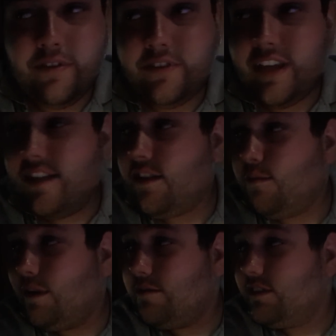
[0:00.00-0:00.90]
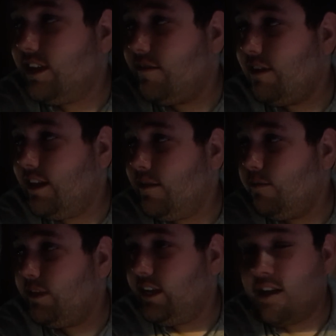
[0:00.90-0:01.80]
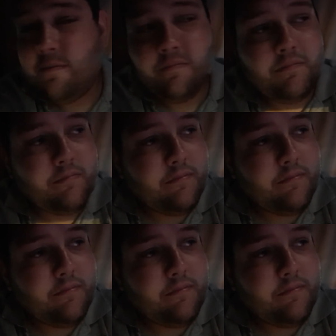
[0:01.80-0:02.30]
so yeah, I don't know what else to say, really. We um,